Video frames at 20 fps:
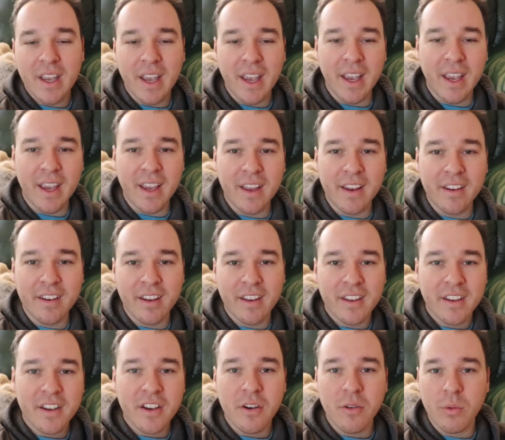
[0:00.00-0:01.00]
and
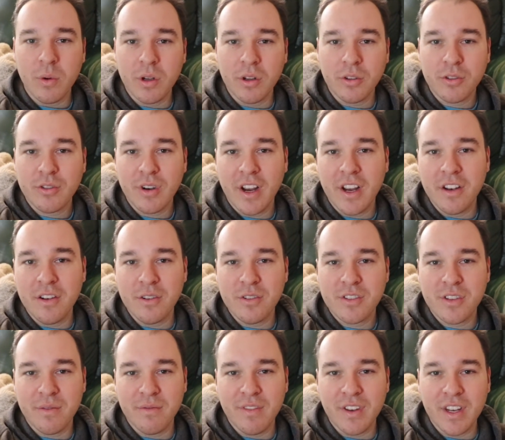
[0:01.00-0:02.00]
we'll try and do
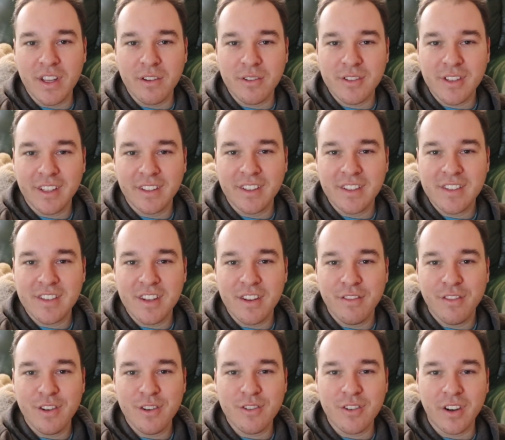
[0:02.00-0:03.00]
some videos like this in
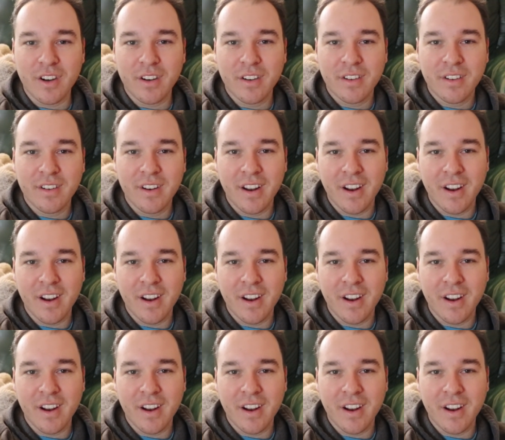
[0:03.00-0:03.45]
the future.